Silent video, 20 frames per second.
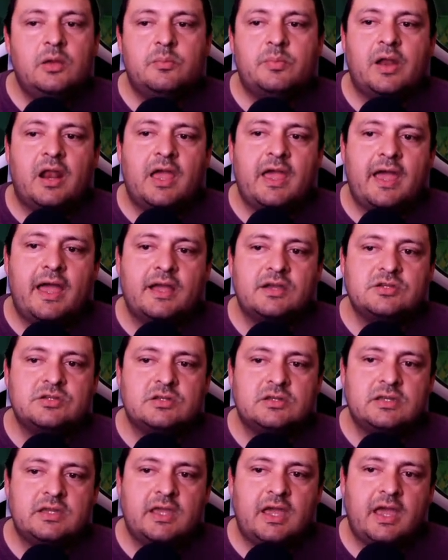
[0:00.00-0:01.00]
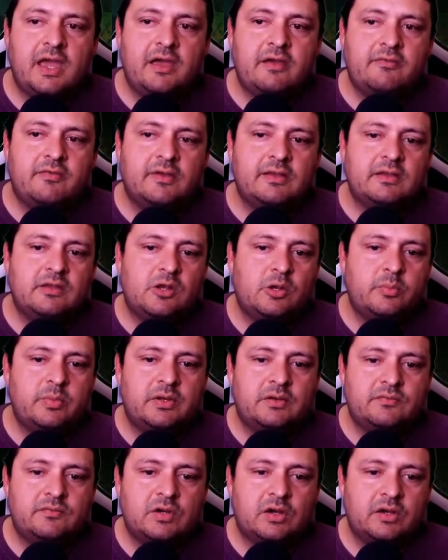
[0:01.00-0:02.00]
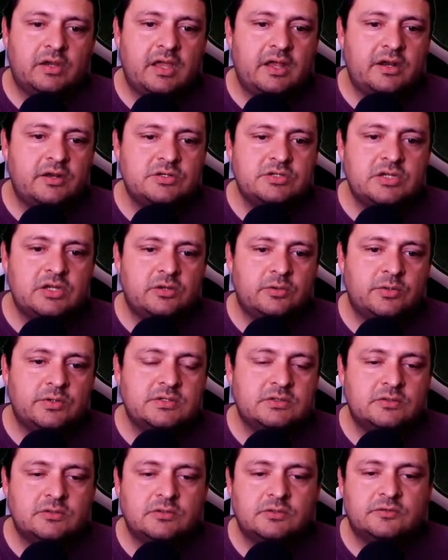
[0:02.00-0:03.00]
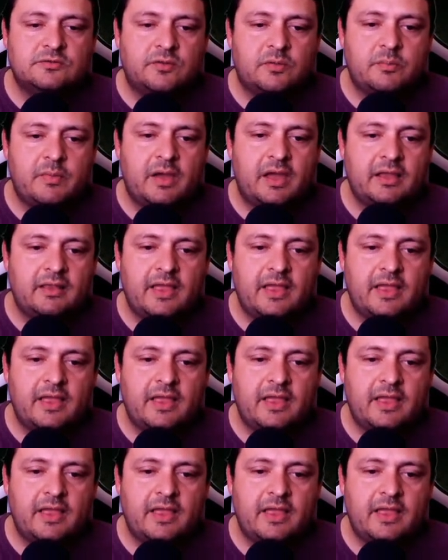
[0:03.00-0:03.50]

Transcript: But I actually have a little bit of dark energy crystals from my